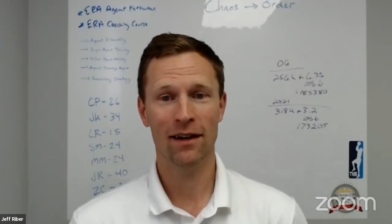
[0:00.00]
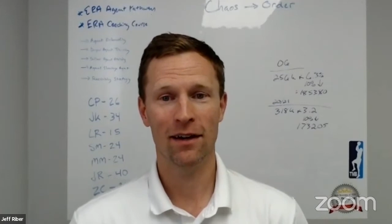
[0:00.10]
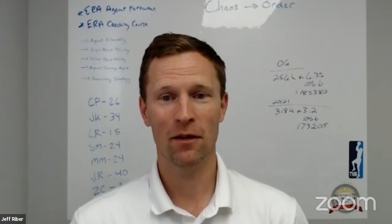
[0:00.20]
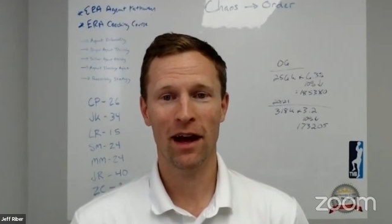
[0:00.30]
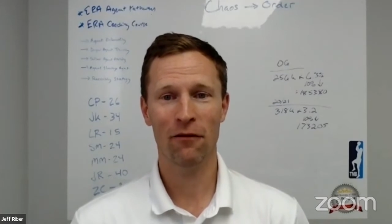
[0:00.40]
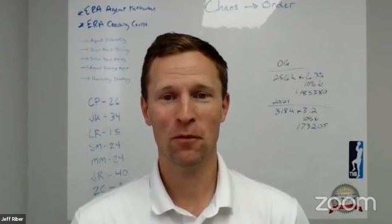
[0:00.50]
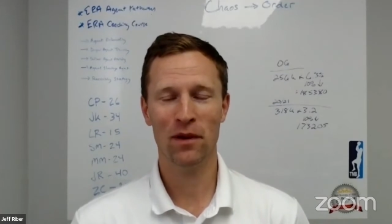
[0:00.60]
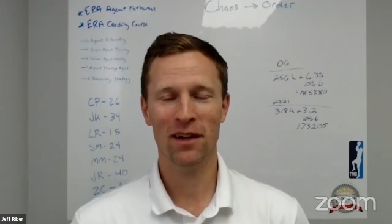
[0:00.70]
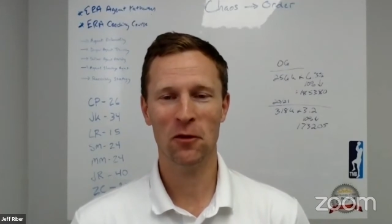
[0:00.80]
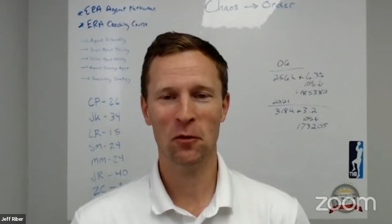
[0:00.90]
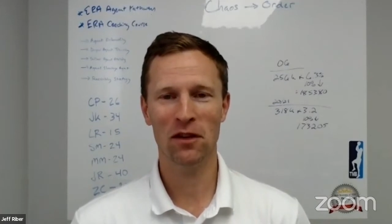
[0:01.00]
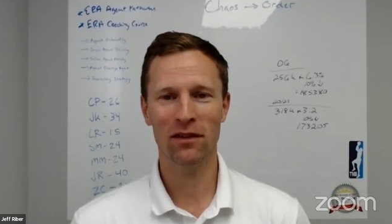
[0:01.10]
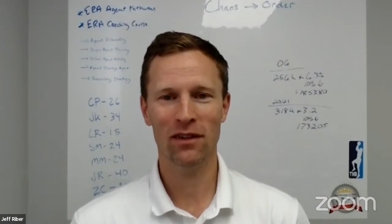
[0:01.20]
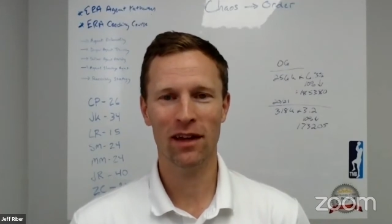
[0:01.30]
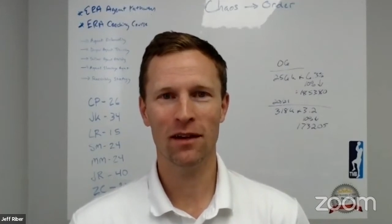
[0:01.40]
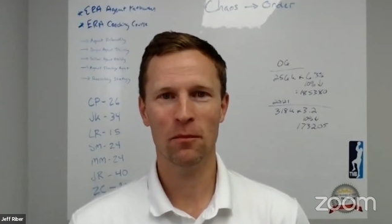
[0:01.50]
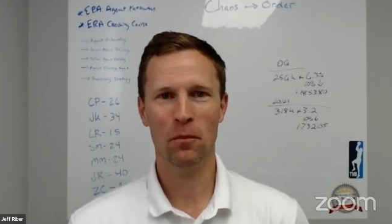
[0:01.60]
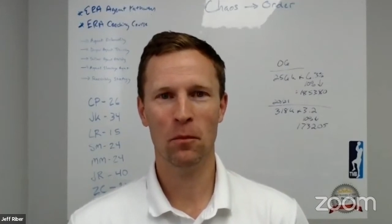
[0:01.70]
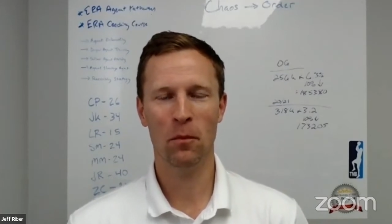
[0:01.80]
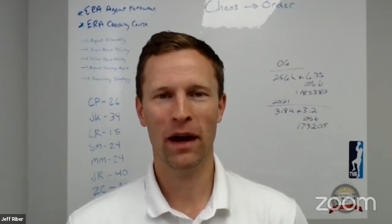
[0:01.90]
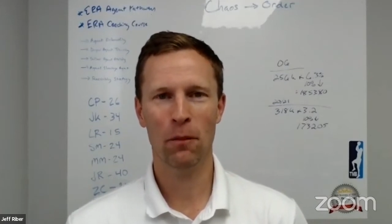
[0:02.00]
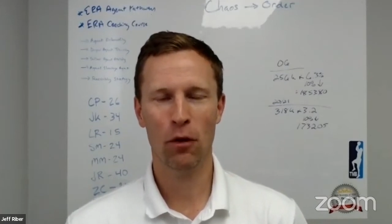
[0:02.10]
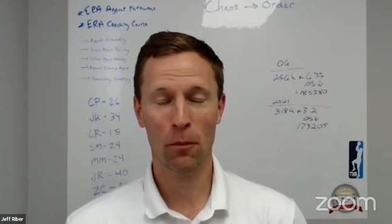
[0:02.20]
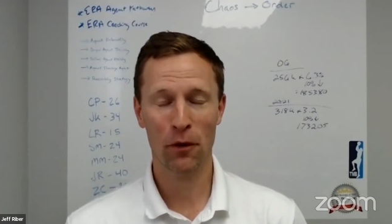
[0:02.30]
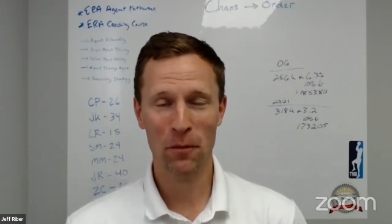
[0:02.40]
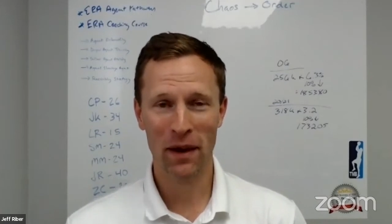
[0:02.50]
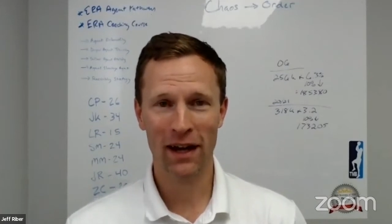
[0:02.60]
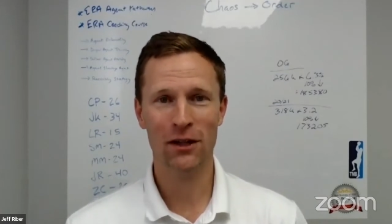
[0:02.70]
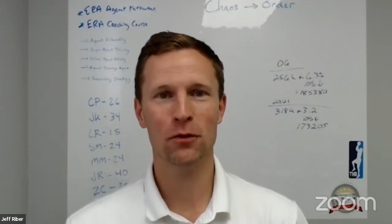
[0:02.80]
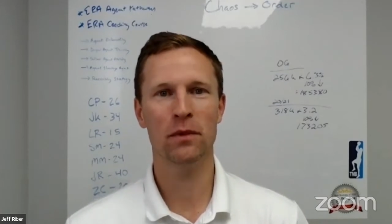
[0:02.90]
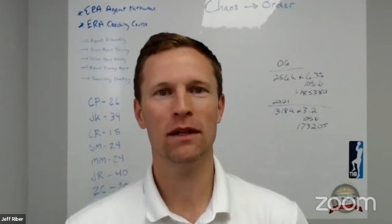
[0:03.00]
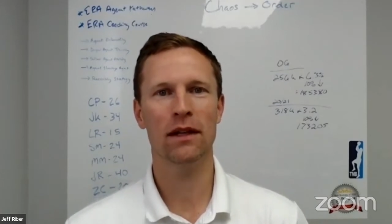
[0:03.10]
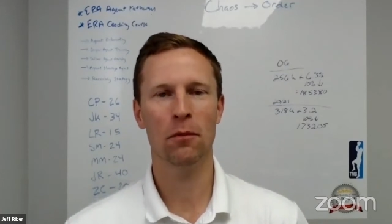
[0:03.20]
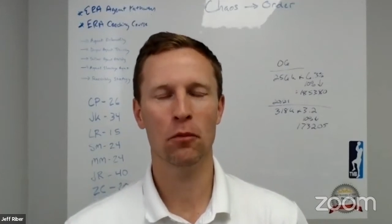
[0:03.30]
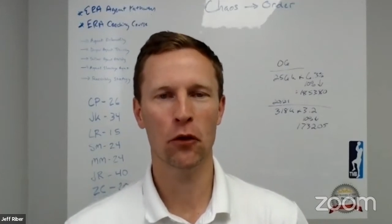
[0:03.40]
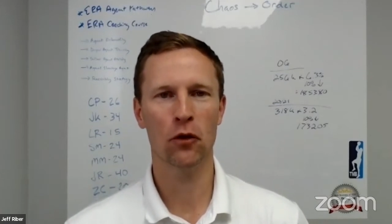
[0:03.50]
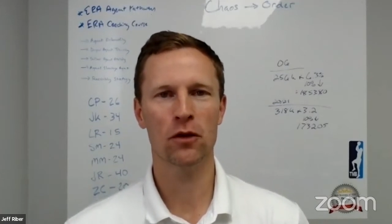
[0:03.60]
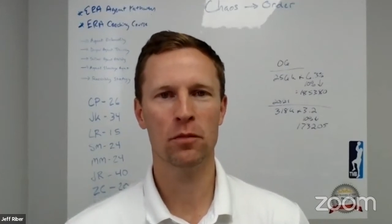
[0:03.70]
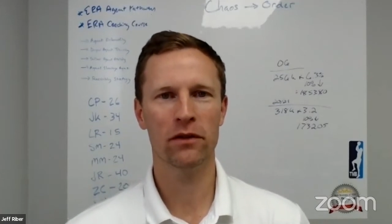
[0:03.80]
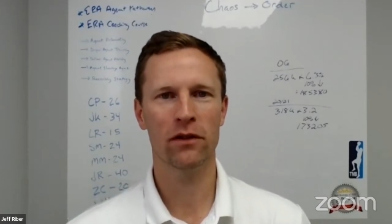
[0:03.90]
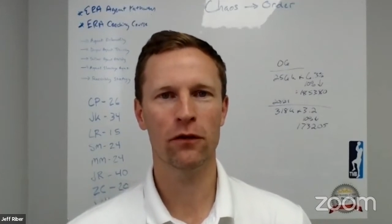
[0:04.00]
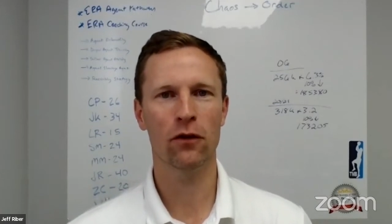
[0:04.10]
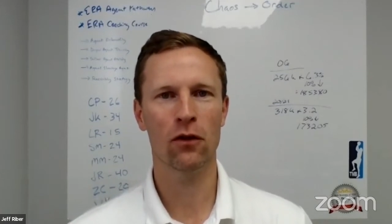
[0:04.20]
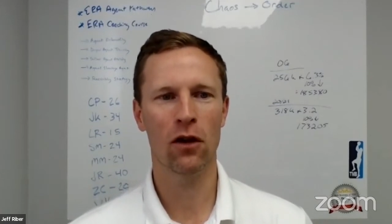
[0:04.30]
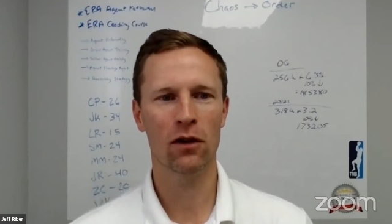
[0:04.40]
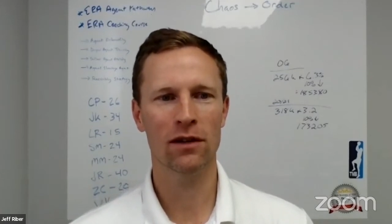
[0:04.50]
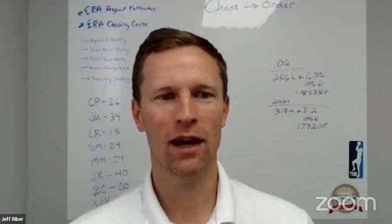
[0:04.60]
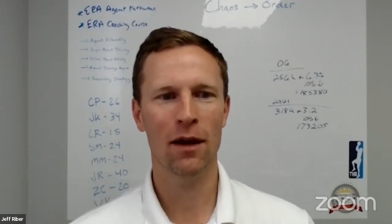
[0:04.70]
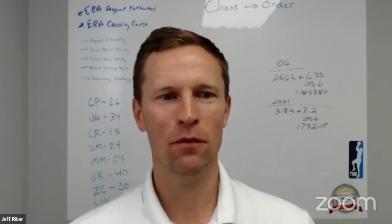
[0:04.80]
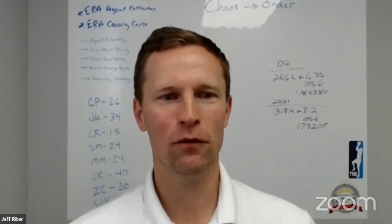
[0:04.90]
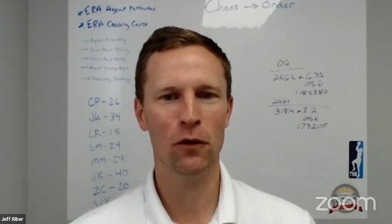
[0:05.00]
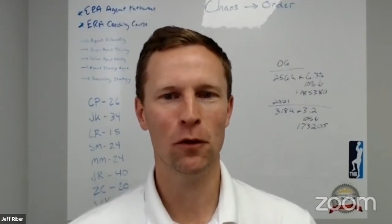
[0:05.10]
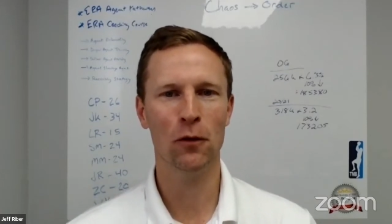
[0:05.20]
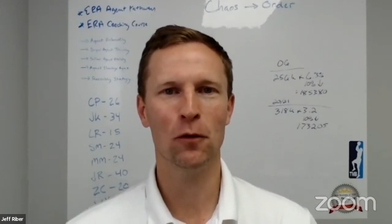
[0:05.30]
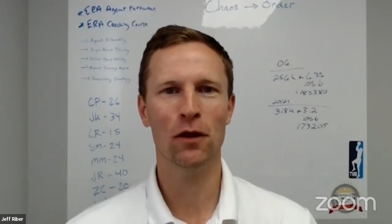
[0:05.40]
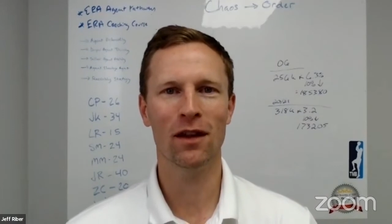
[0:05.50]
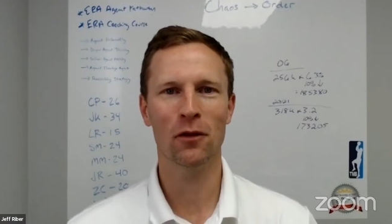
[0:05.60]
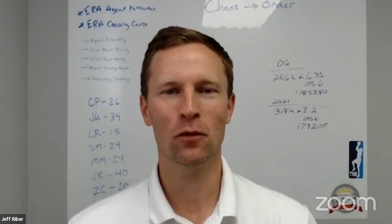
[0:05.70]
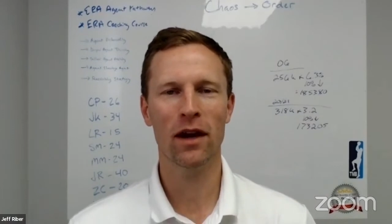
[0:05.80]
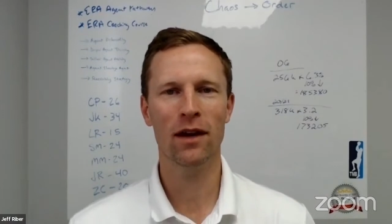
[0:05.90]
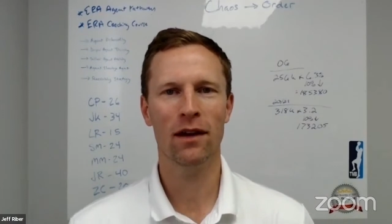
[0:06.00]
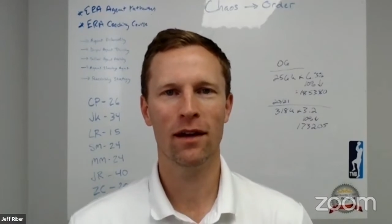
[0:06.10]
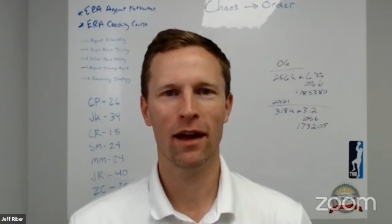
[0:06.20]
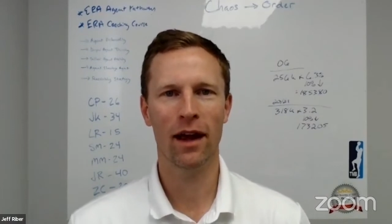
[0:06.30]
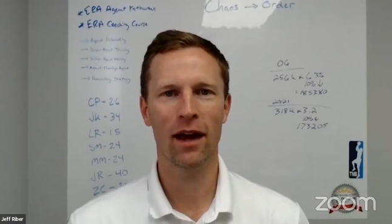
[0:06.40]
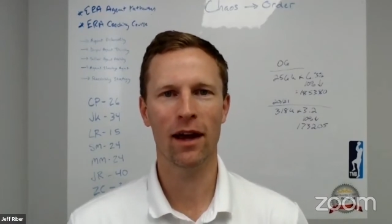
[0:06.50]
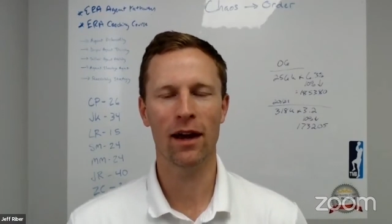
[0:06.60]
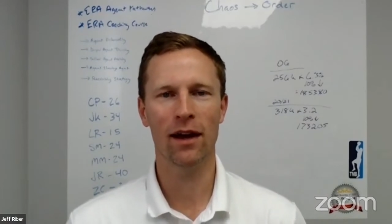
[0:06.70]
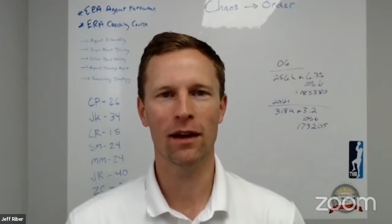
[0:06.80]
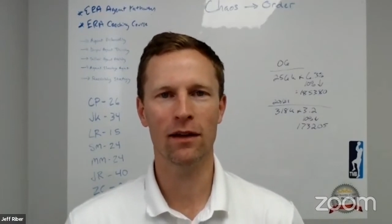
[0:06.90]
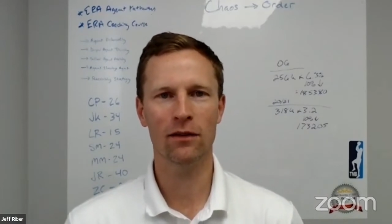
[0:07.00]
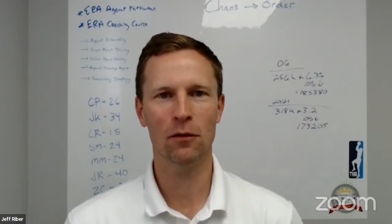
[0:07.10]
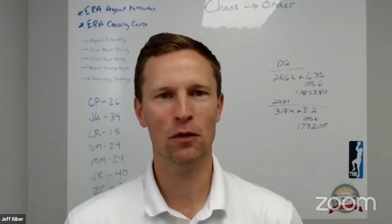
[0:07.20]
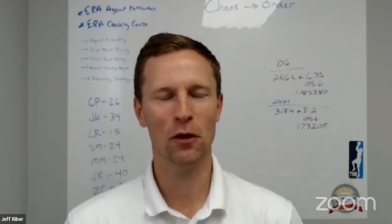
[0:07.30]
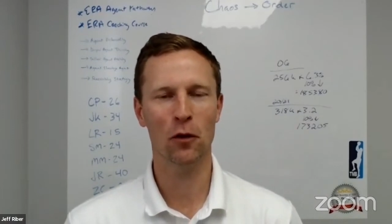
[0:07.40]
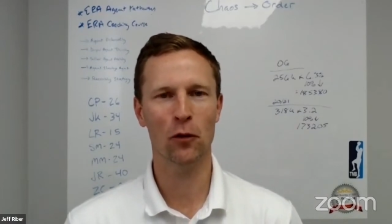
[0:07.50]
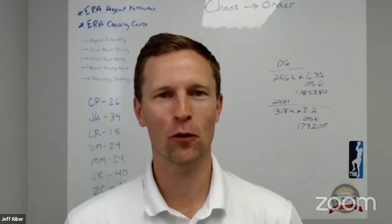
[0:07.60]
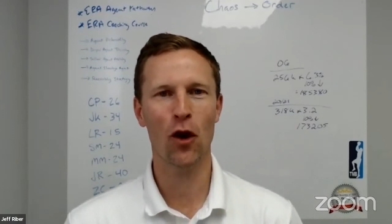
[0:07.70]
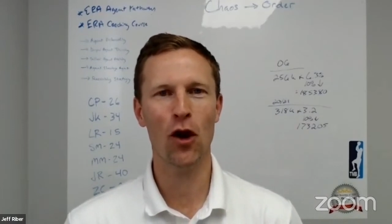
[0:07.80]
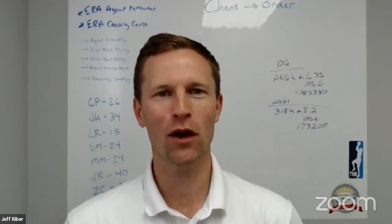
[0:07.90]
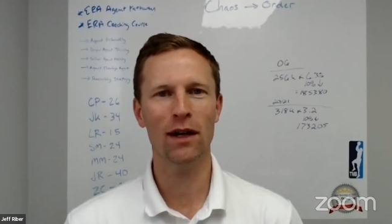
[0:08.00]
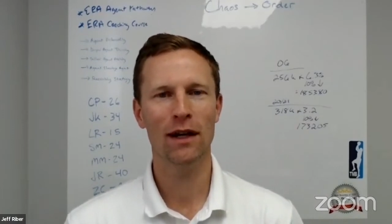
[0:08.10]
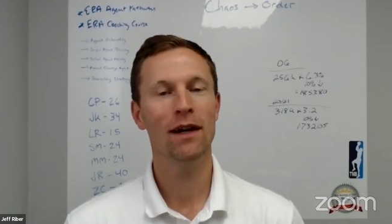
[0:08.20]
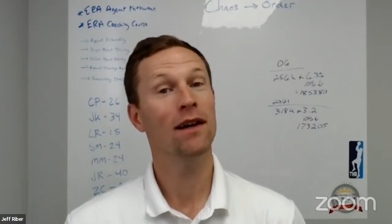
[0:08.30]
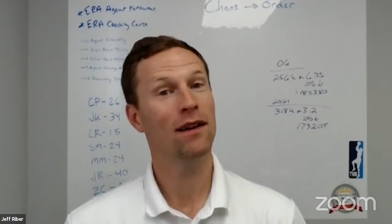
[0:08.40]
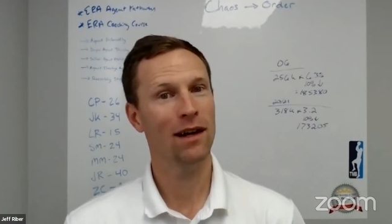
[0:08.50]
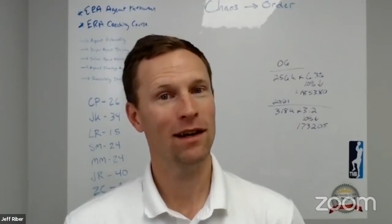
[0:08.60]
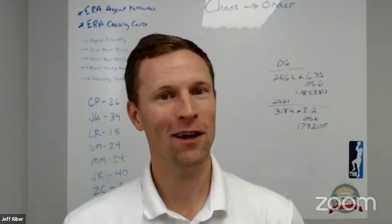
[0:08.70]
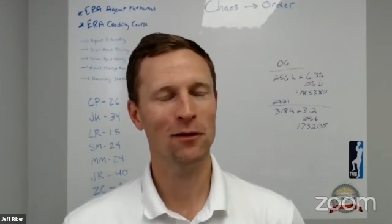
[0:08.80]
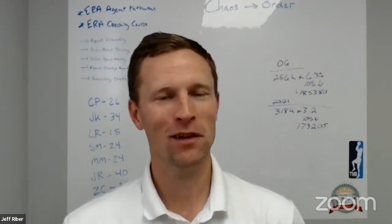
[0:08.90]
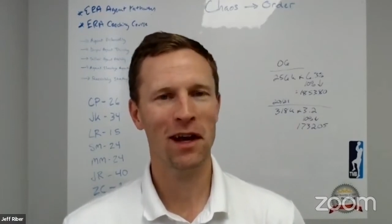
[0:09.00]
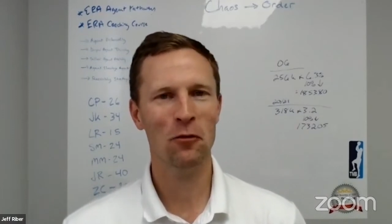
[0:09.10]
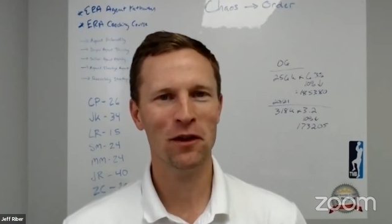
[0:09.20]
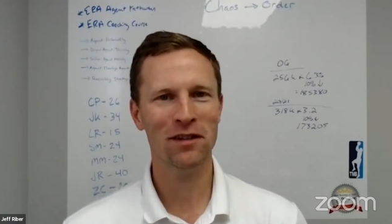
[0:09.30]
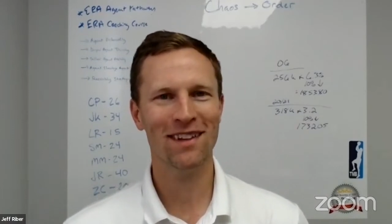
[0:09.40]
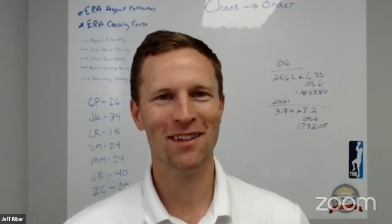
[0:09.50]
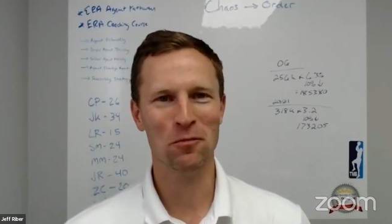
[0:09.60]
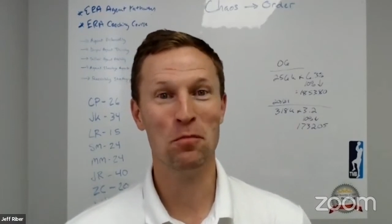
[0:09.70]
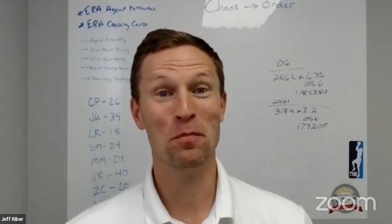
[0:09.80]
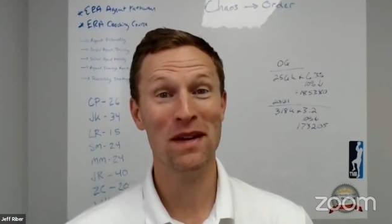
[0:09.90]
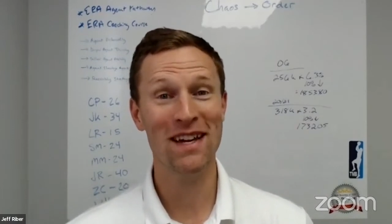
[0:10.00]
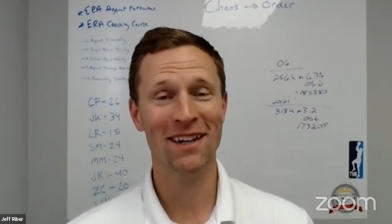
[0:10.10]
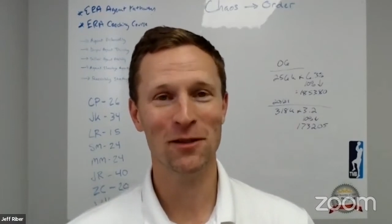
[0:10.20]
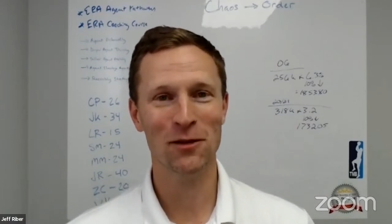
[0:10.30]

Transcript: having been in the real estate property management and brokerage business for a long time, if you don't do things right and that something goes wrong, that downside risk is big.